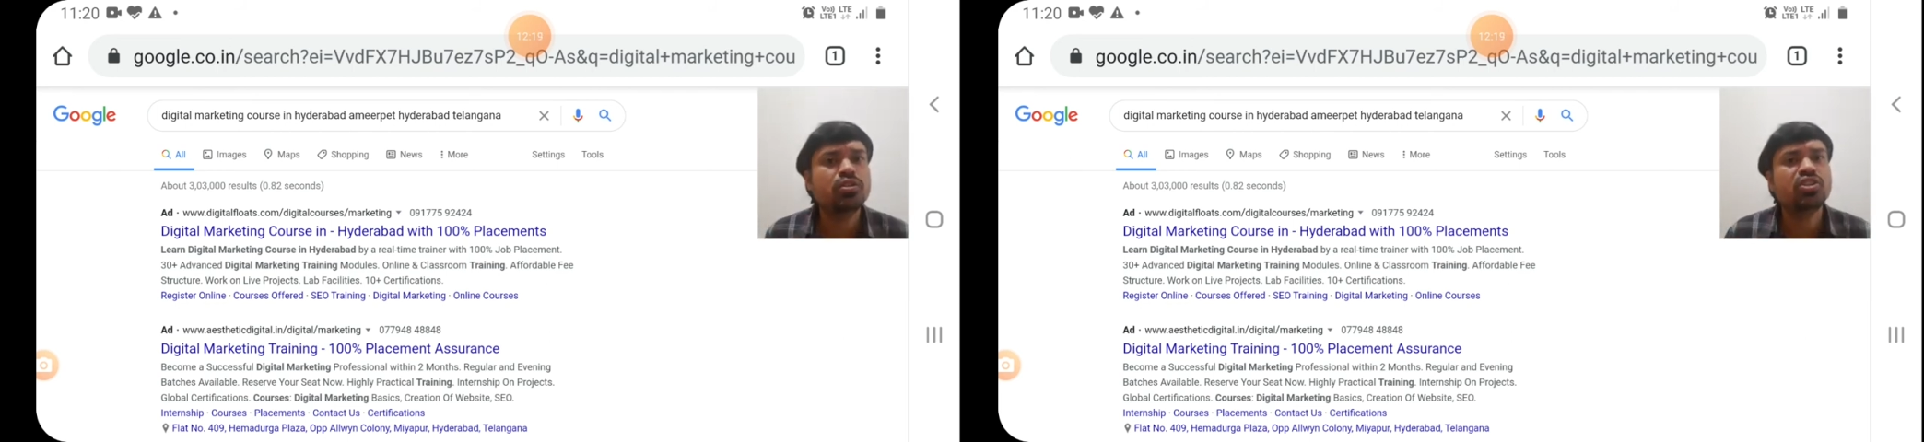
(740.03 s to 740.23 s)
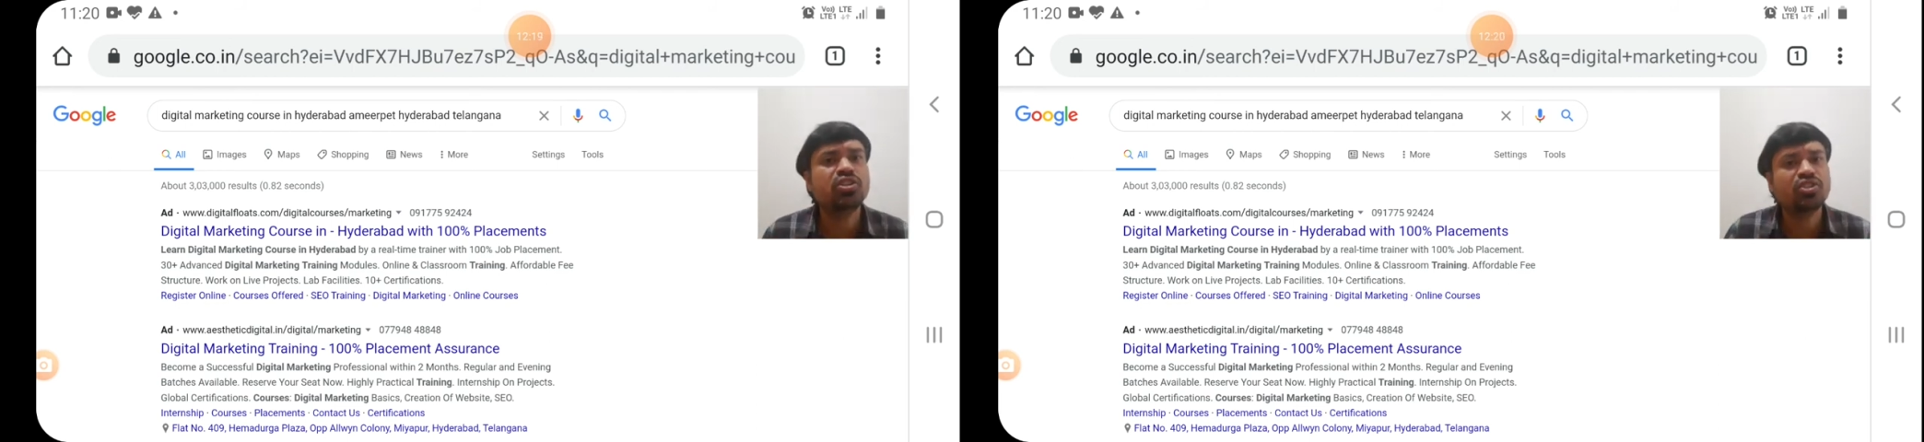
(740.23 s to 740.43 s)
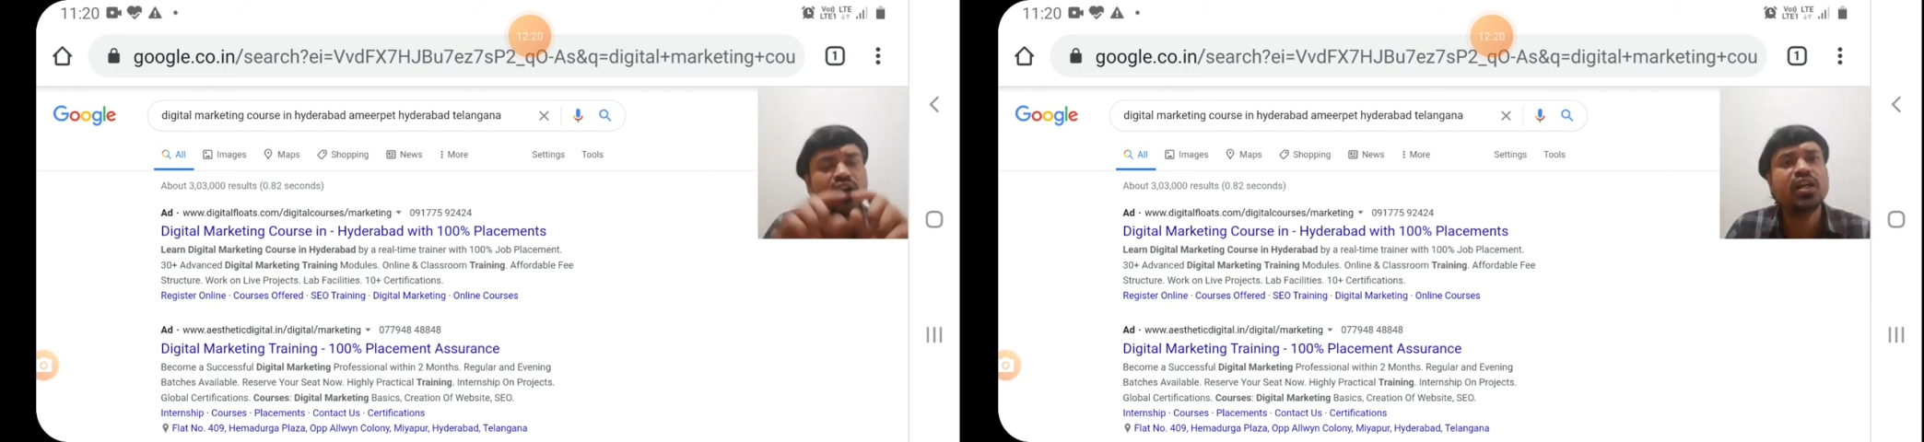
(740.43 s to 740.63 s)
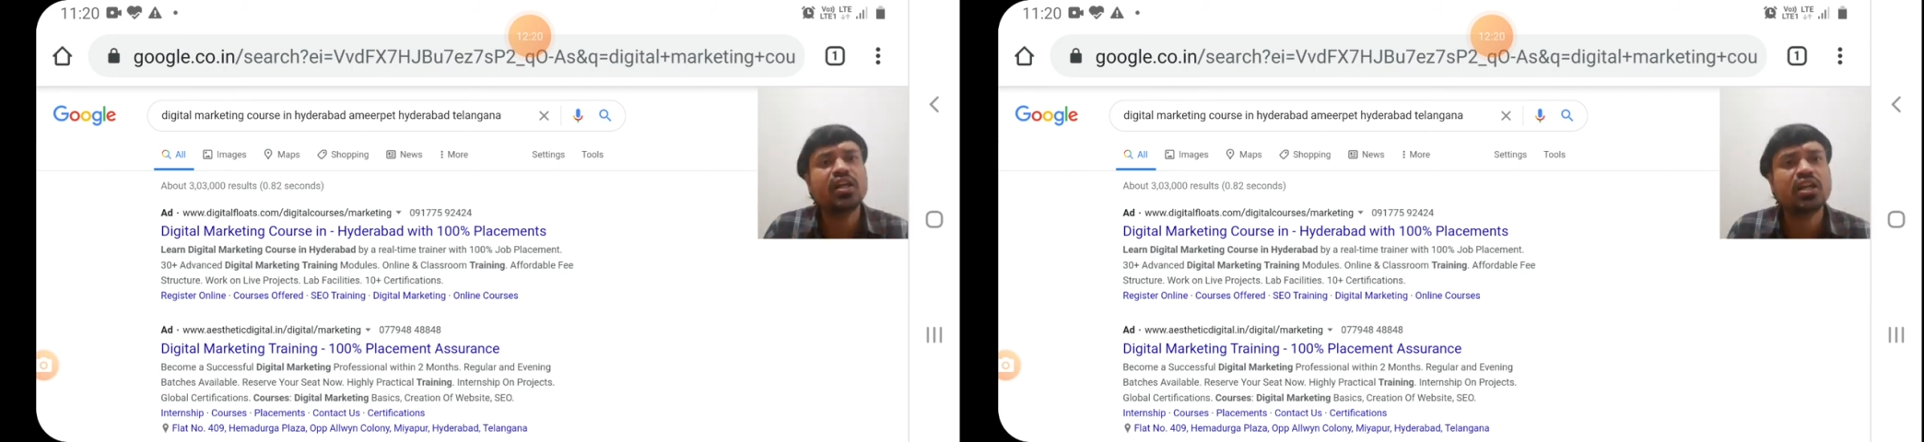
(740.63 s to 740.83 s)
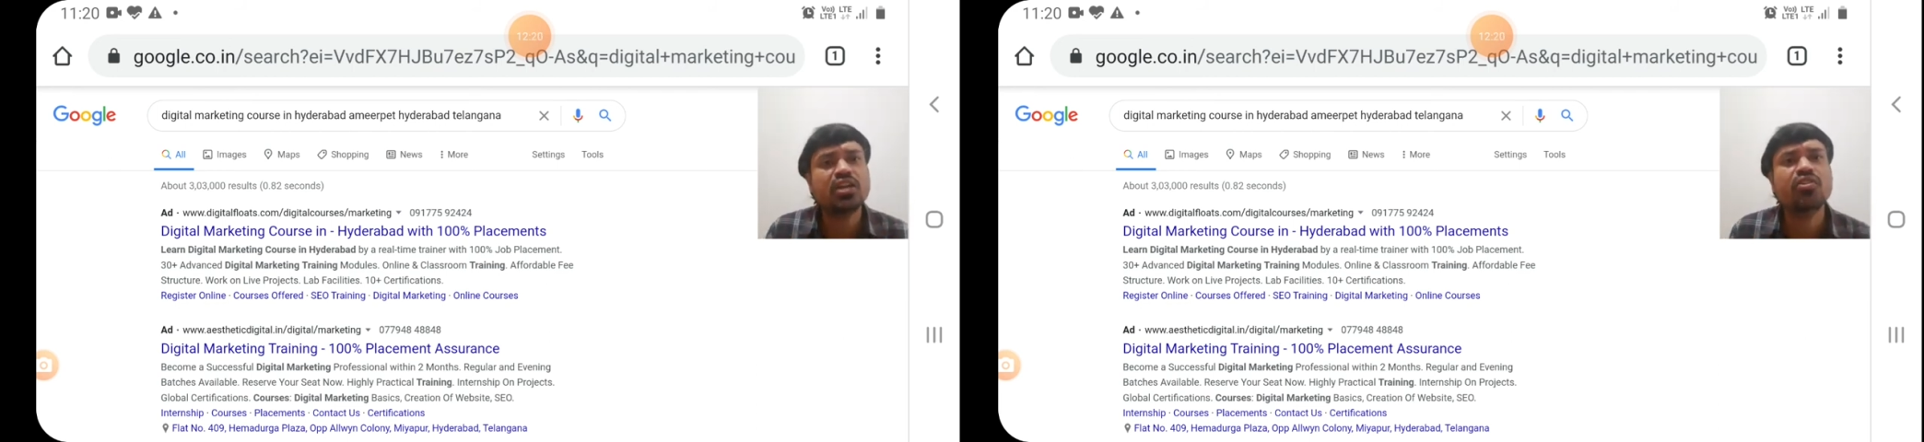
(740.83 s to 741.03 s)
this long tail
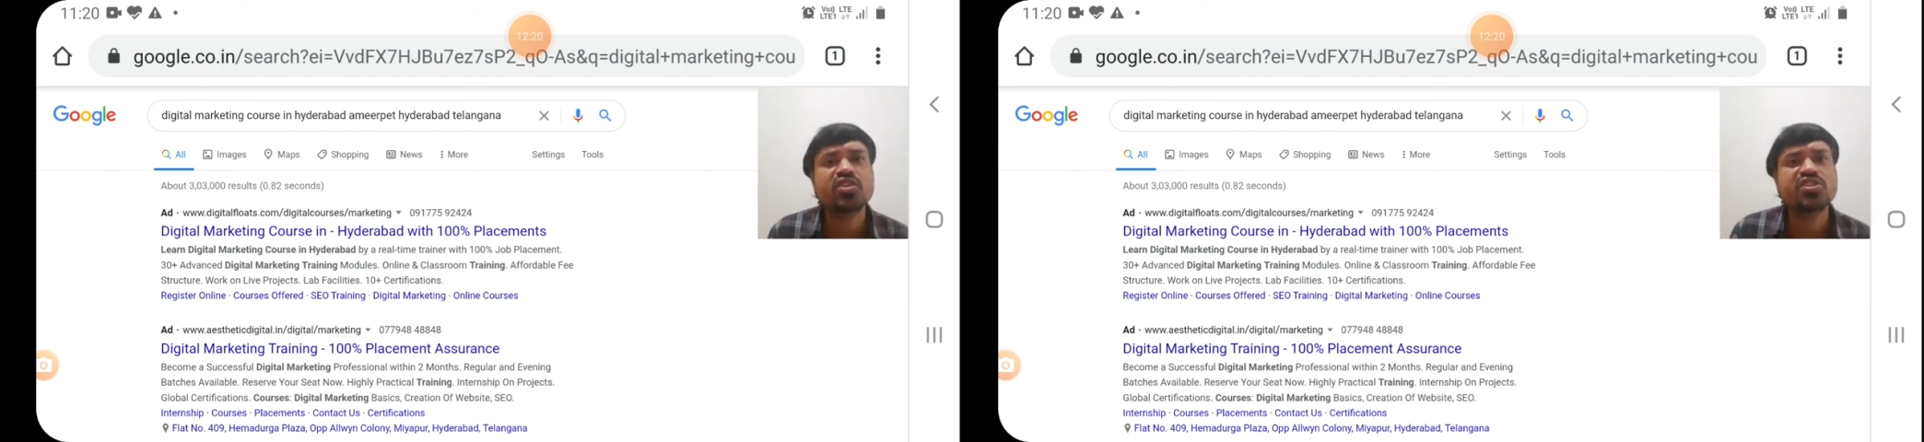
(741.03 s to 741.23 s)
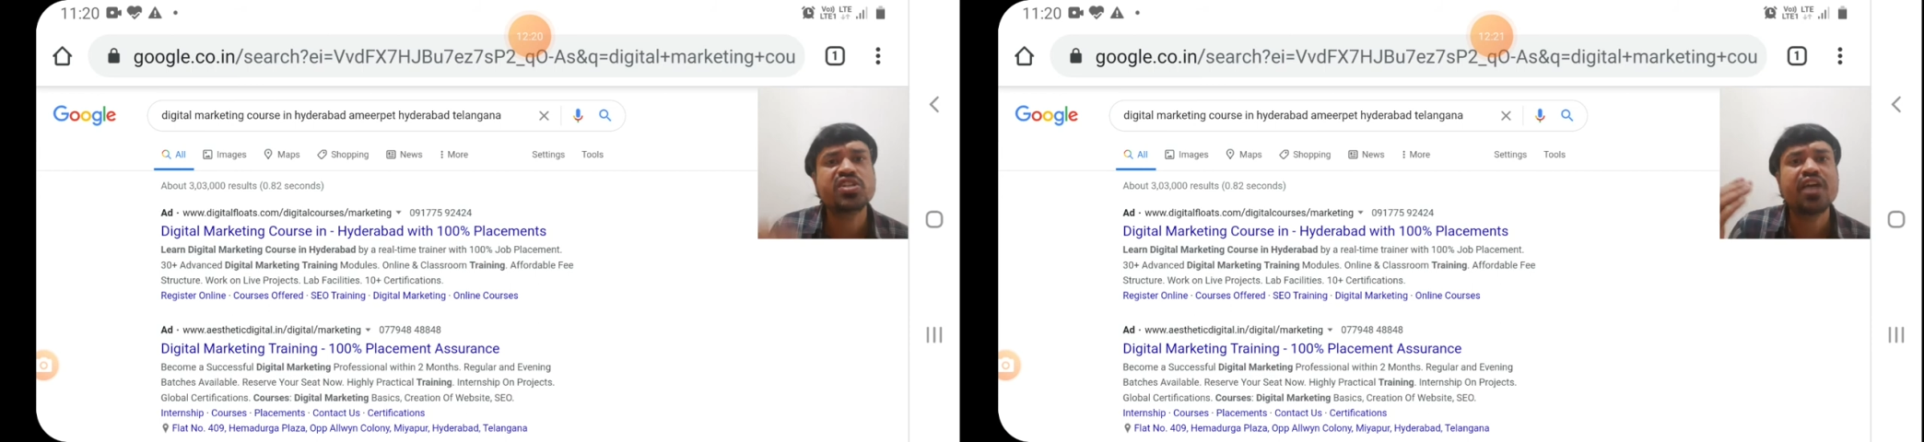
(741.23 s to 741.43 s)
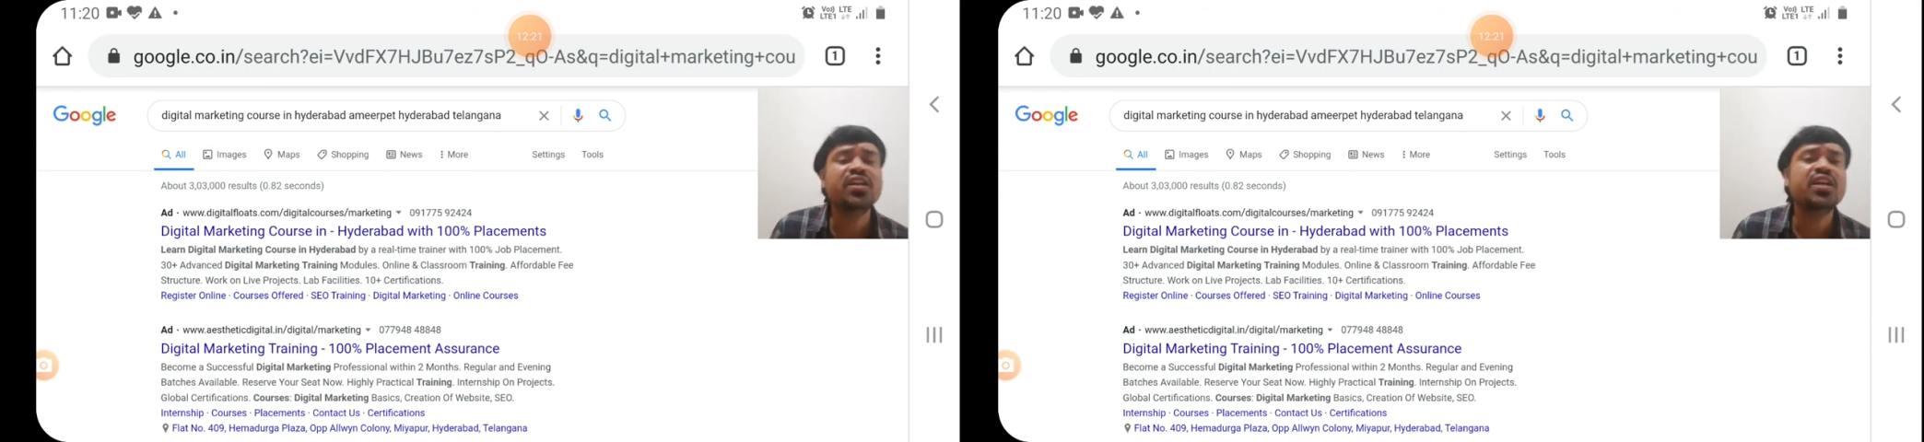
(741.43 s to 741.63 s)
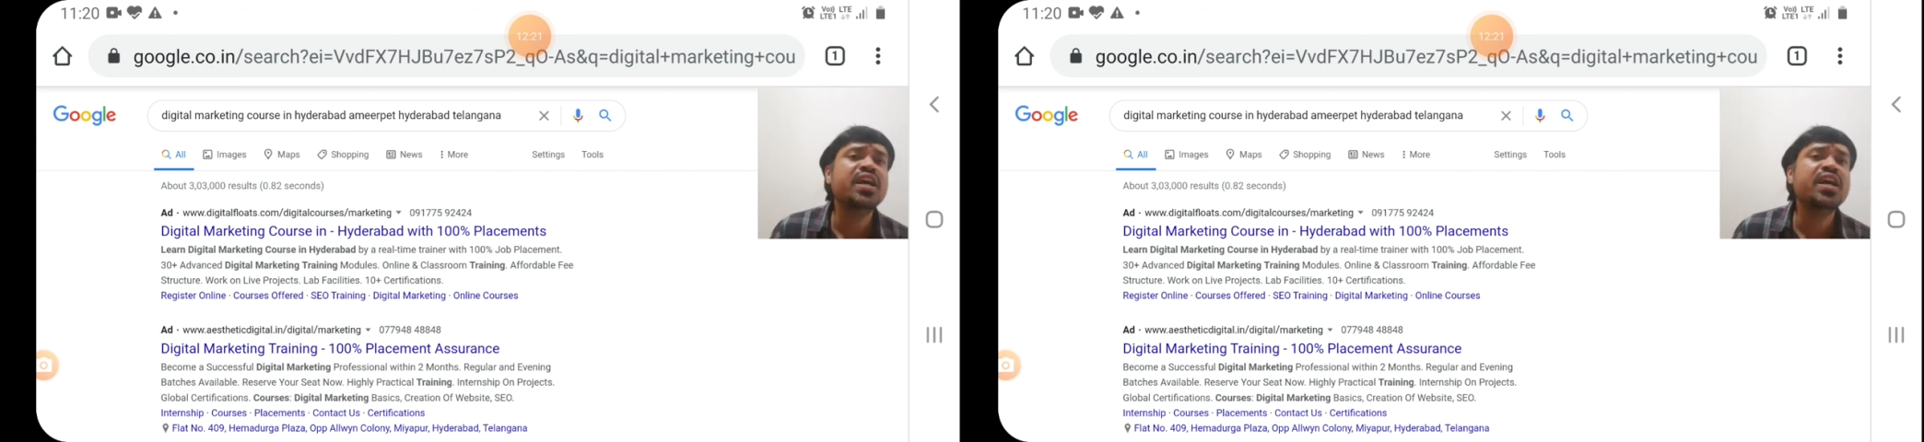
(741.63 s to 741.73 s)
keyword, which is having